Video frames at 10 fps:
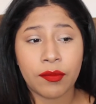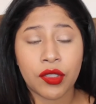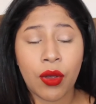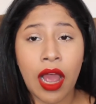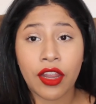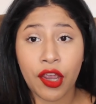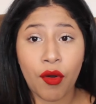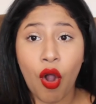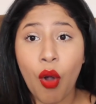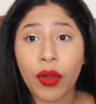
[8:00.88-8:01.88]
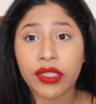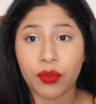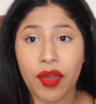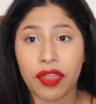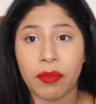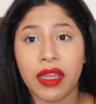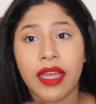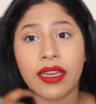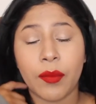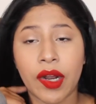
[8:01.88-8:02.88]
them so they were always with me
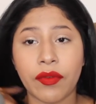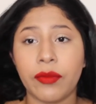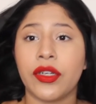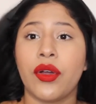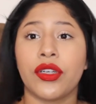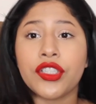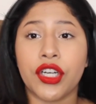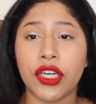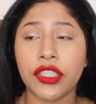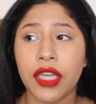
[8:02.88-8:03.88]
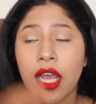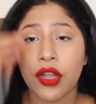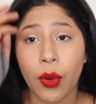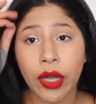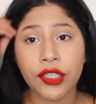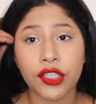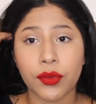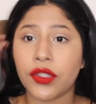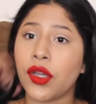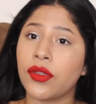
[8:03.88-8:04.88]
like whenever we'd go to church going to church
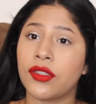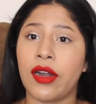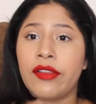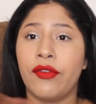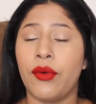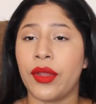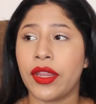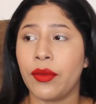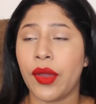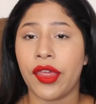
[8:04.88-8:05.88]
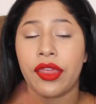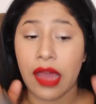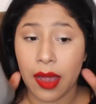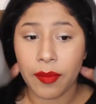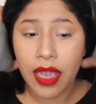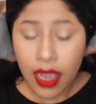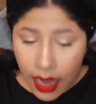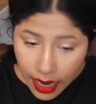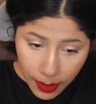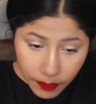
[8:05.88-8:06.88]
was so stressful with with them
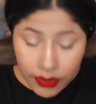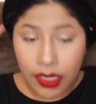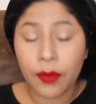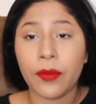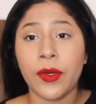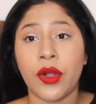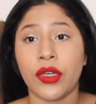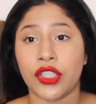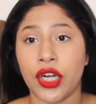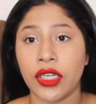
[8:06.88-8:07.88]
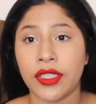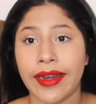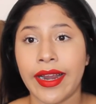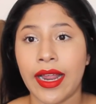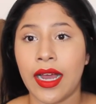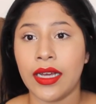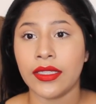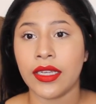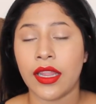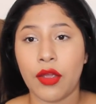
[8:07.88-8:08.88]
um, we'd go to church
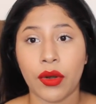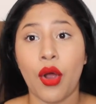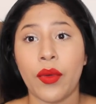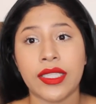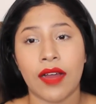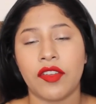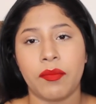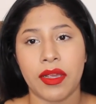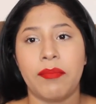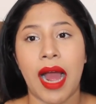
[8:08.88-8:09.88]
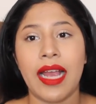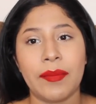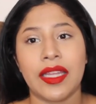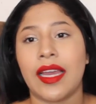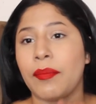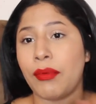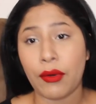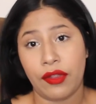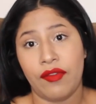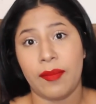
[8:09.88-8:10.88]
and they would always have to be by me like
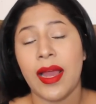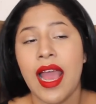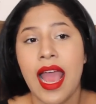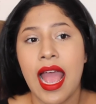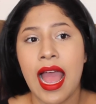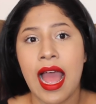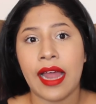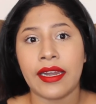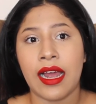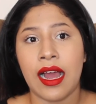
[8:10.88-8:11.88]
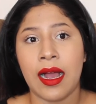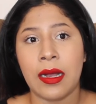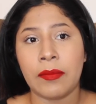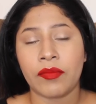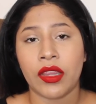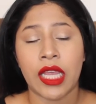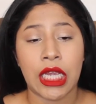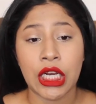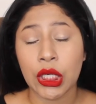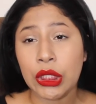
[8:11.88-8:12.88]
both of them and um, they
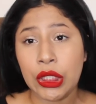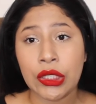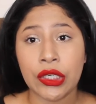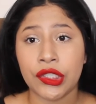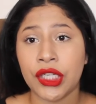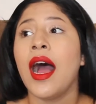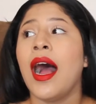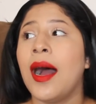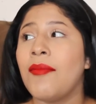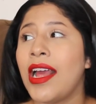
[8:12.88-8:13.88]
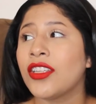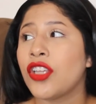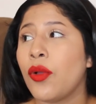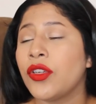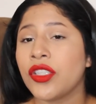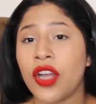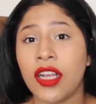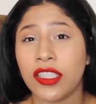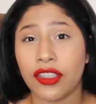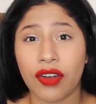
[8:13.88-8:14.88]
couldn't go to a nursery um, and so it was just
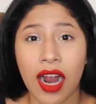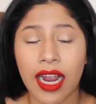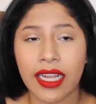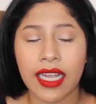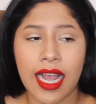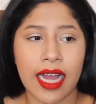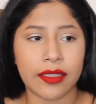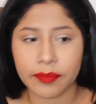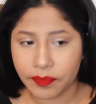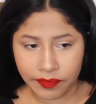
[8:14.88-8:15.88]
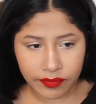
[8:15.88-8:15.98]
constant crying and